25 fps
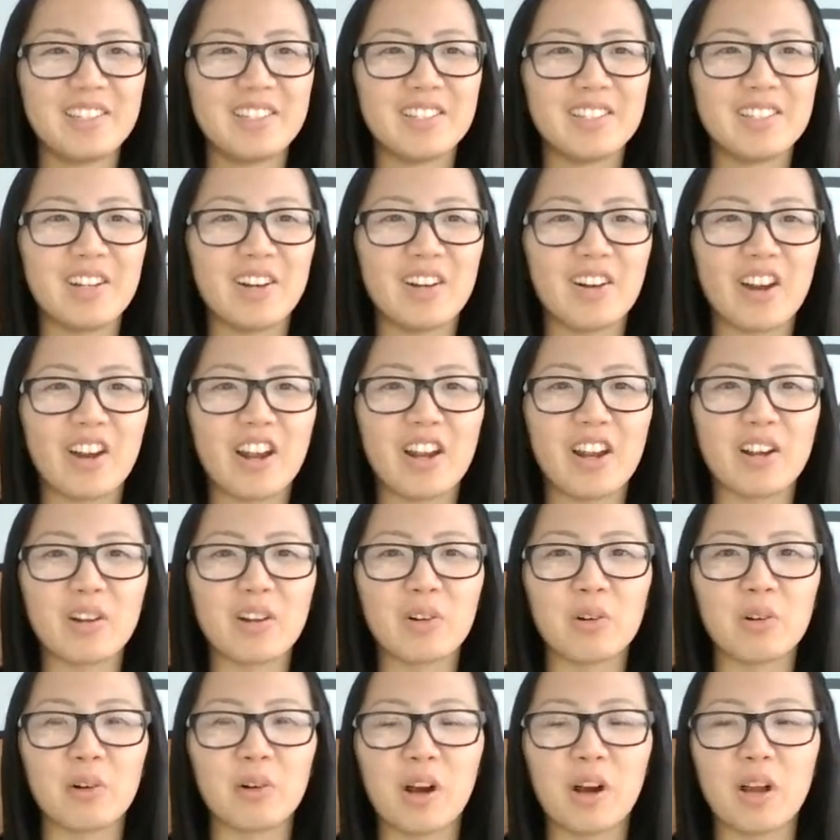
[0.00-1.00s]
All right,
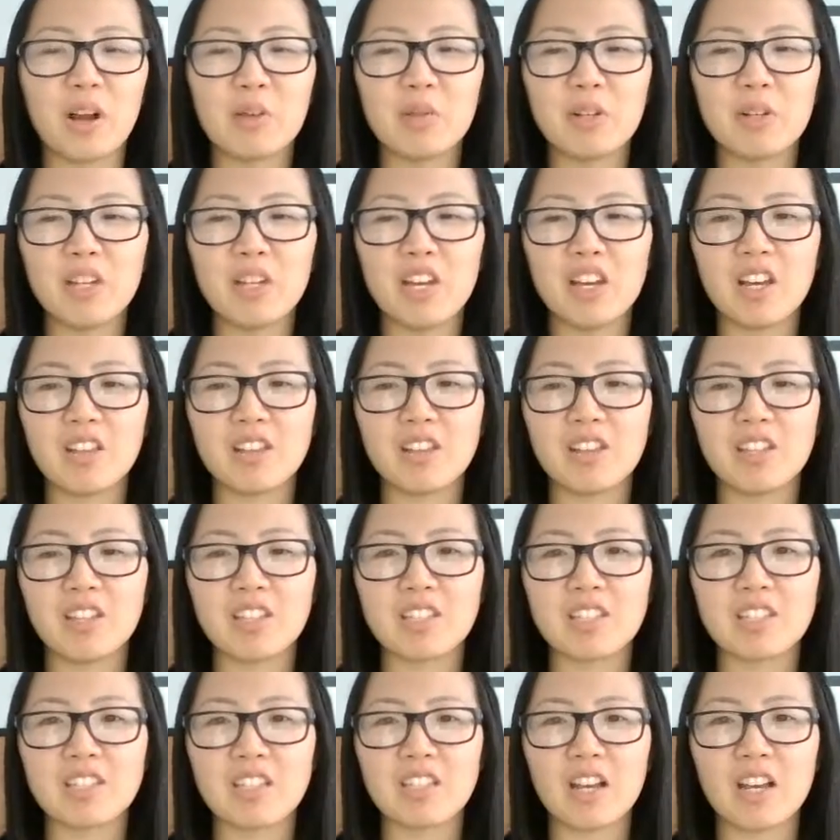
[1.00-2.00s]
cool. I'm going to end
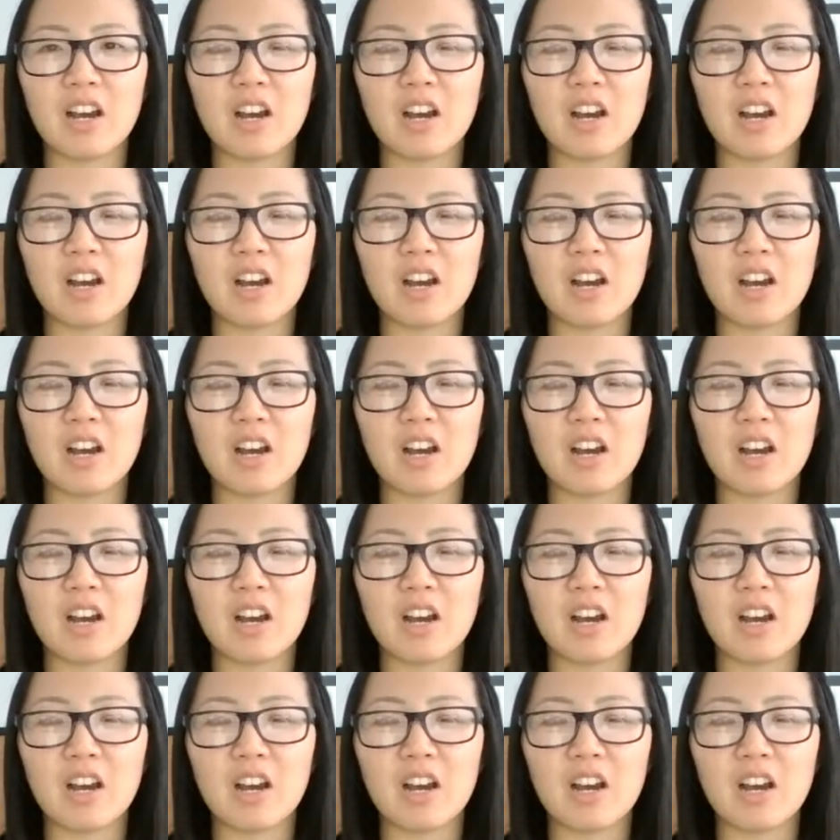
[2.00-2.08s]
this.